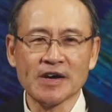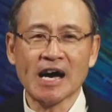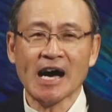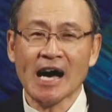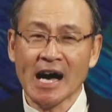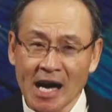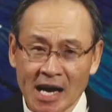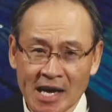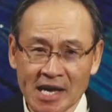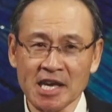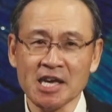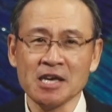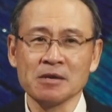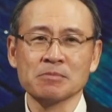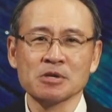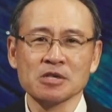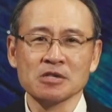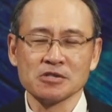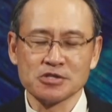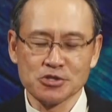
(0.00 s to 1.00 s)
are
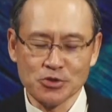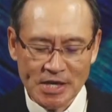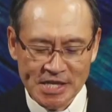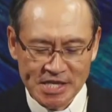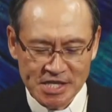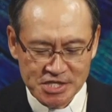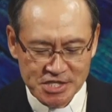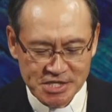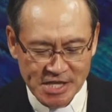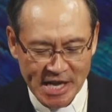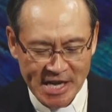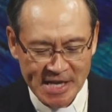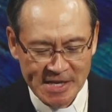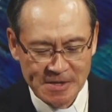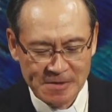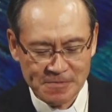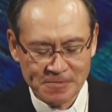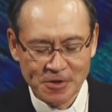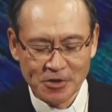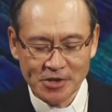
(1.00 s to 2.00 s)
able to
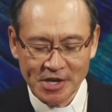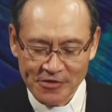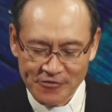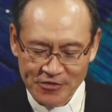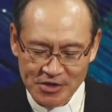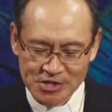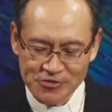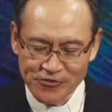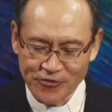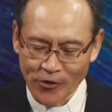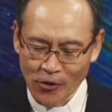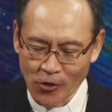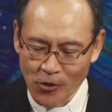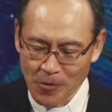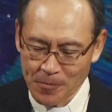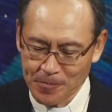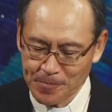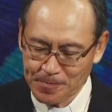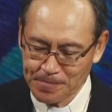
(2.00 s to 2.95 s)
understand. Look at verse 4.